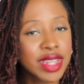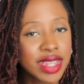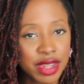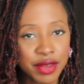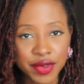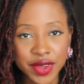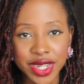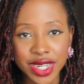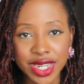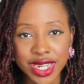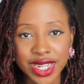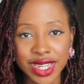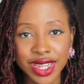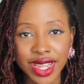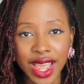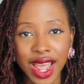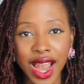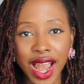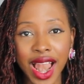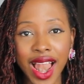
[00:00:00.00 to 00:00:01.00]

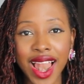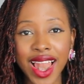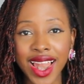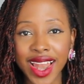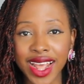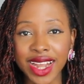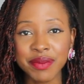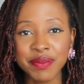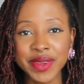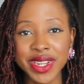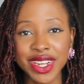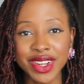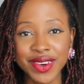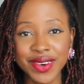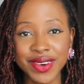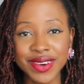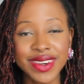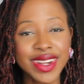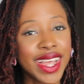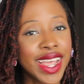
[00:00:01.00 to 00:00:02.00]
definitely let me
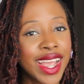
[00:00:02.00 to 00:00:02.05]
know,